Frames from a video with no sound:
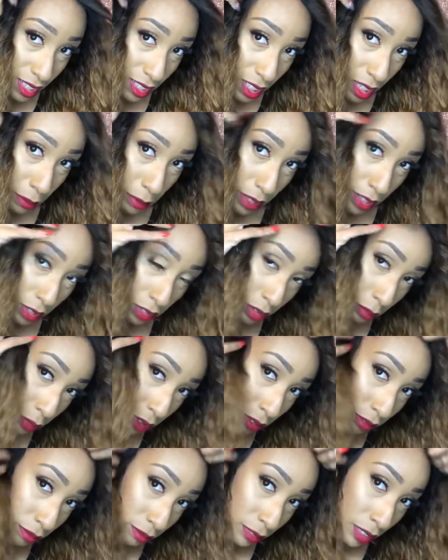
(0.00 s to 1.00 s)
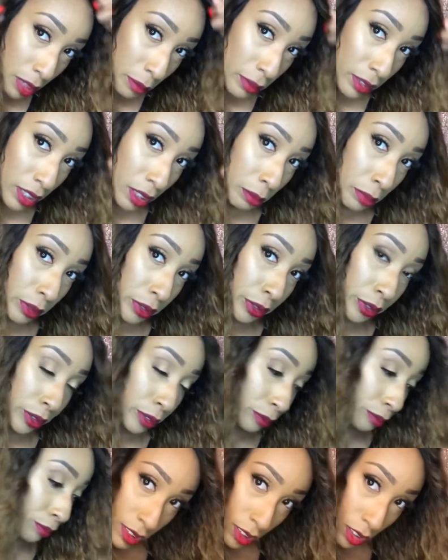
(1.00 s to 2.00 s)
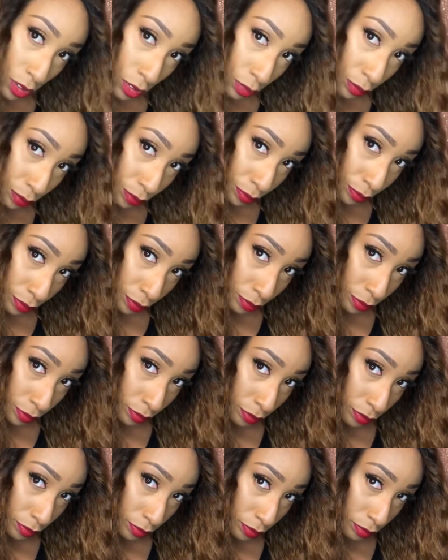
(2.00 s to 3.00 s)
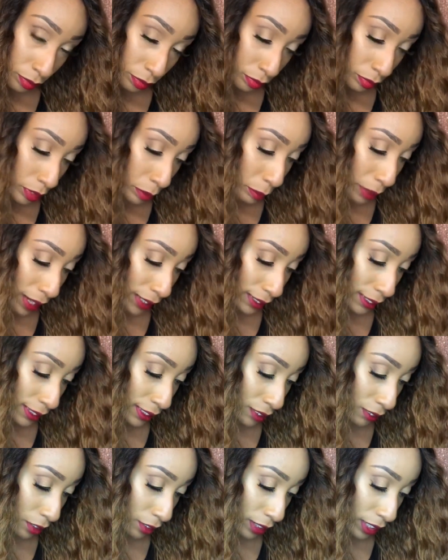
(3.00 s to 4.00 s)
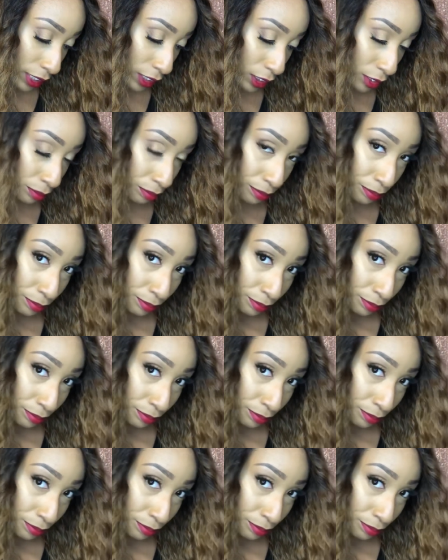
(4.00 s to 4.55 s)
it's not bothering me. I'm gonna keep it in there. So back to this foundation,